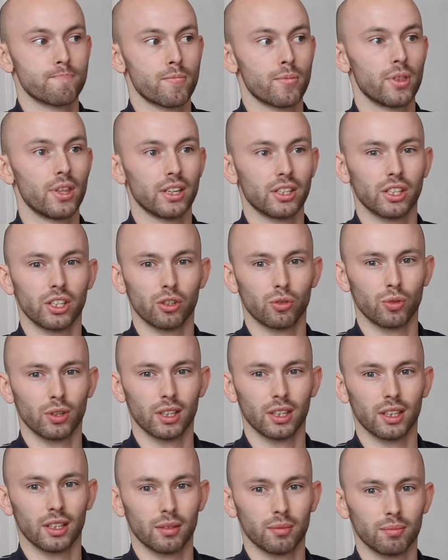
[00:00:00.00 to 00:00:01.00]
This is
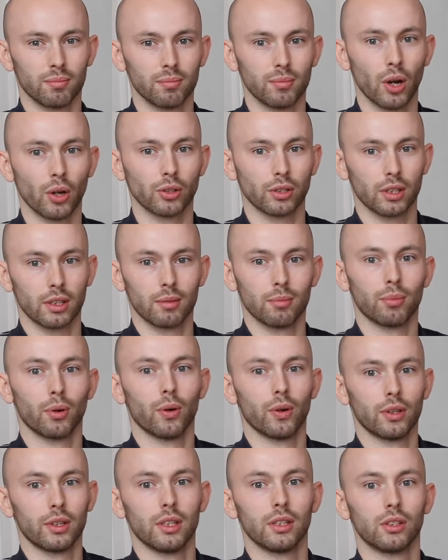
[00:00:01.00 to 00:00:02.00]
really mostly
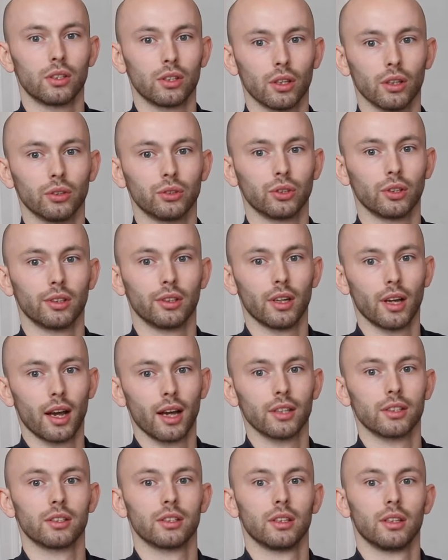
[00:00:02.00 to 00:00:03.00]
important in children
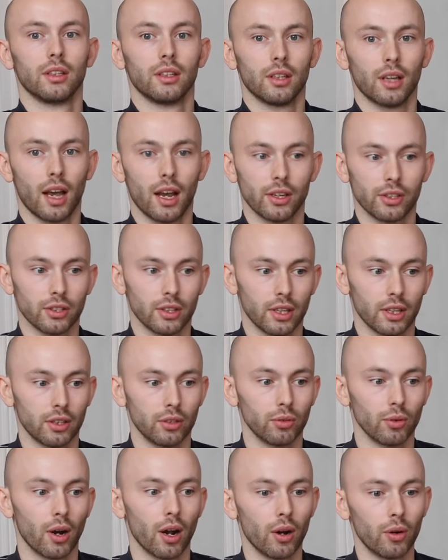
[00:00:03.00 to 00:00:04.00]
as they
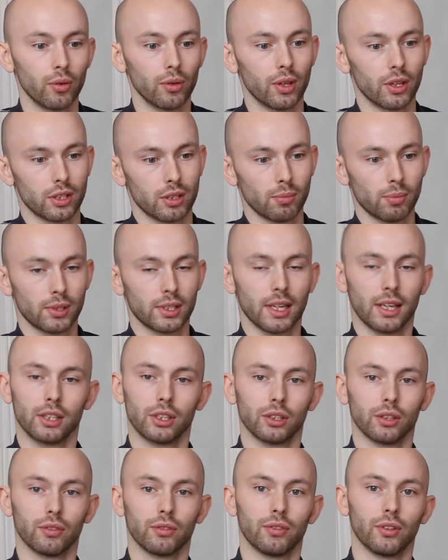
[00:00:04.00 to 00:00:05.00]
grow. There's the
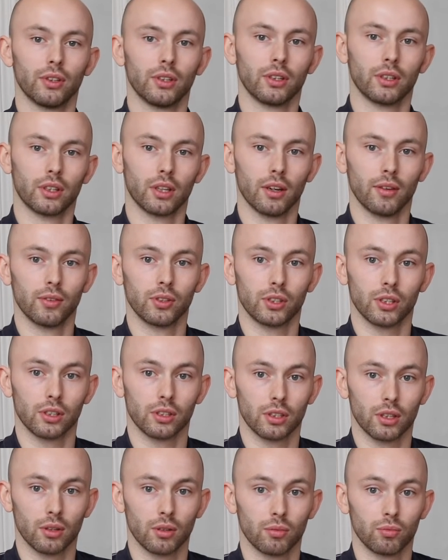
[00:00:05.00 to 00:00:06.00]
potential for the curvature
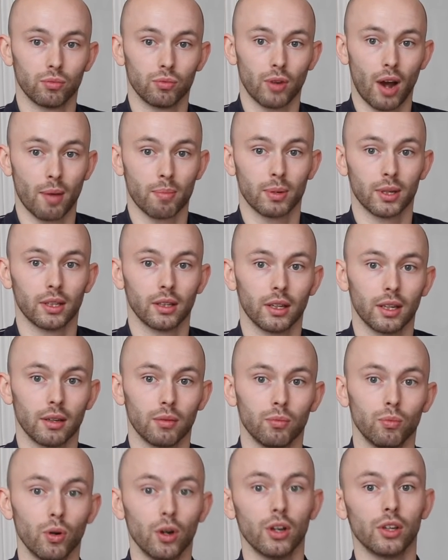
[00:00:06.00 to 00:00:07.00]
to rapidly
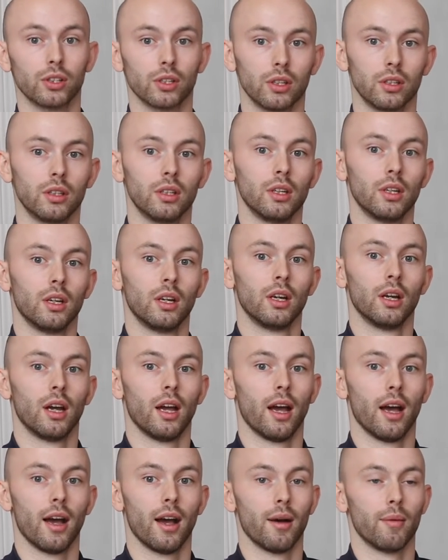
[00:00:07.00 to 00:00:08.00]
worsen,
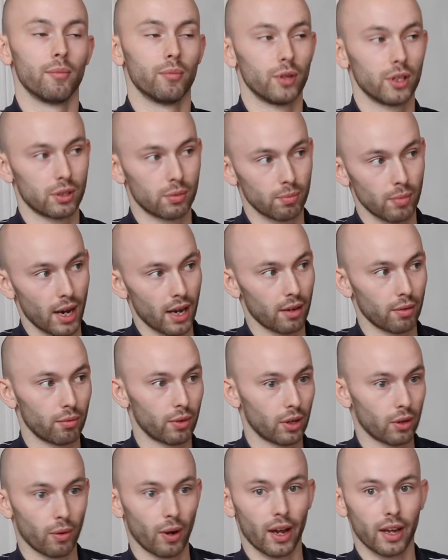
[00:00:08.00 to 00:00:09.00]
which may
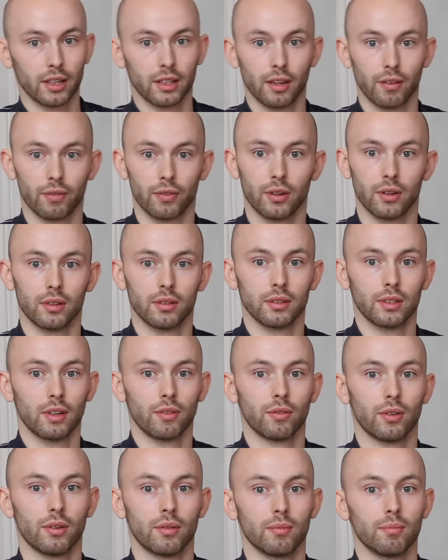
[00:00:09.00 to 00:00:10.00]
require
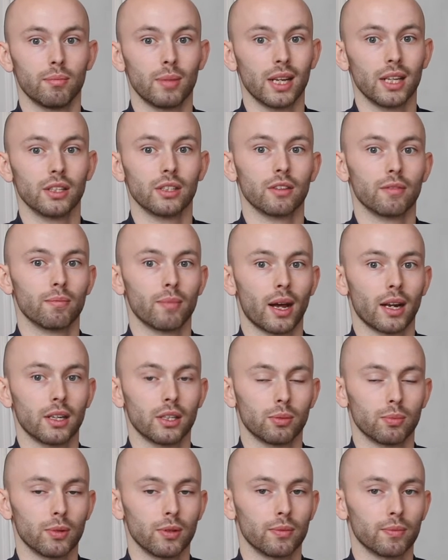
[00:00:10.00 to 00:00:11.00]
different means of
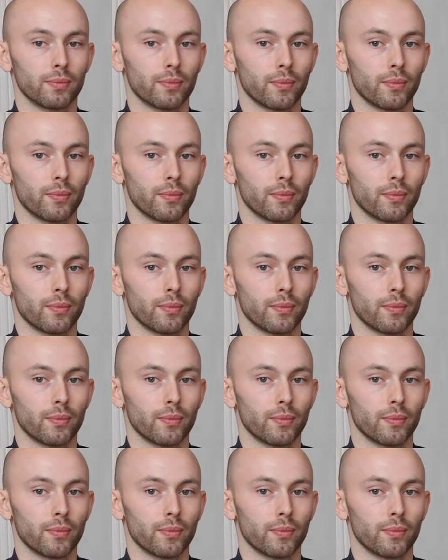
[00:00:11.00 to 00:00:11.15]
management.